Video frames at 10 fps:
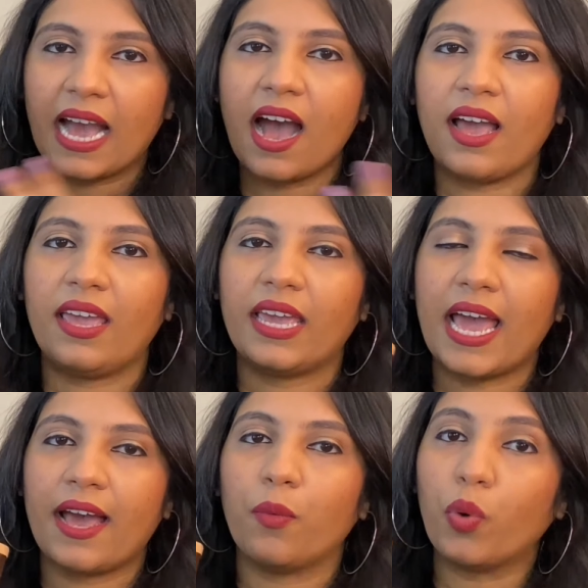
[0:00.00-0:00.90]
I
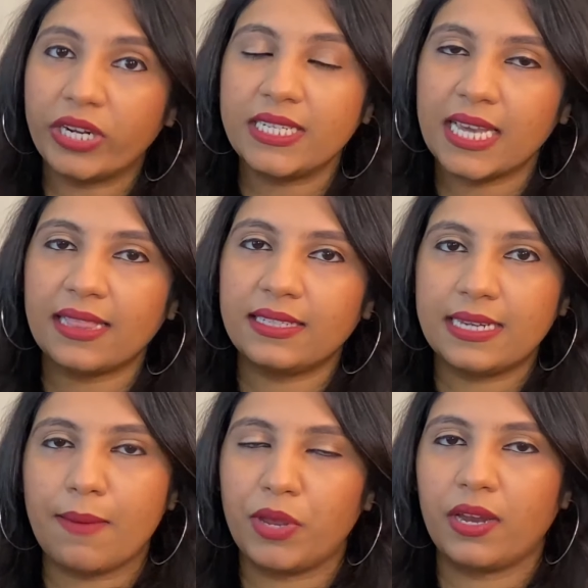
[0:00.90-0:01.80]
wanted to get the
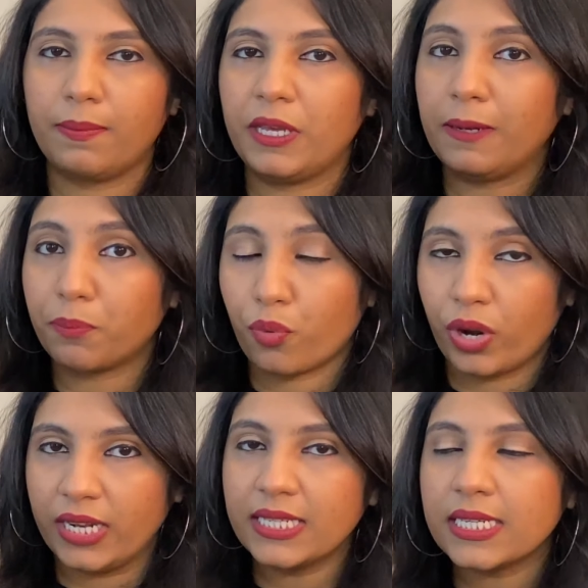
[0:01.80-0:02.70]
demi bean
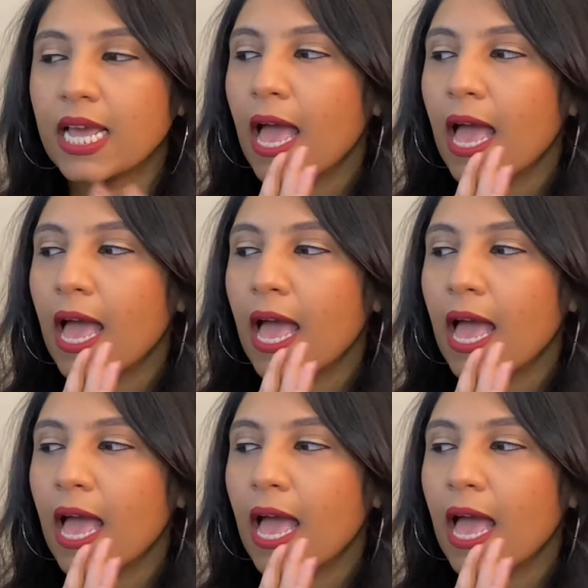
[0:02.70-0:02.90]
print,